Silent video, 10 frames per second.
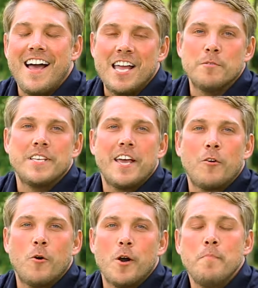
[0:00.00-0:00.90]
Hi, I'm
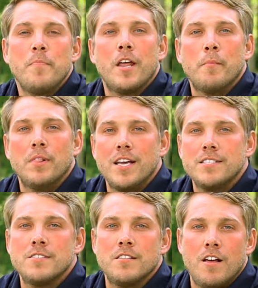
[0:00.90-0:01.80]
Zach Korb, and I'm a
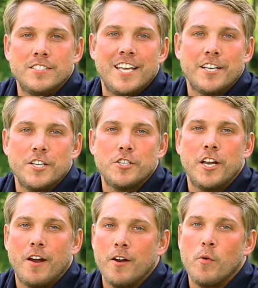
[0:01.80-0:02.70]
licensed lawn
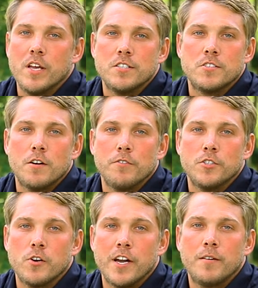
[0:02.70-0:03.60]
technician here at Oasis
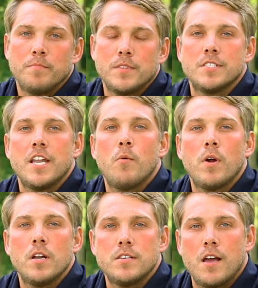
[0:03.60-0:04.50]
Turf & Tree. And today
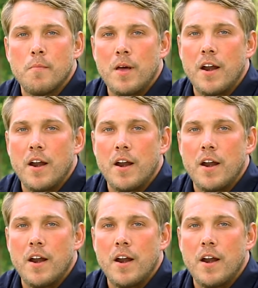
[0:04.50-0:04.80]
we're going to talk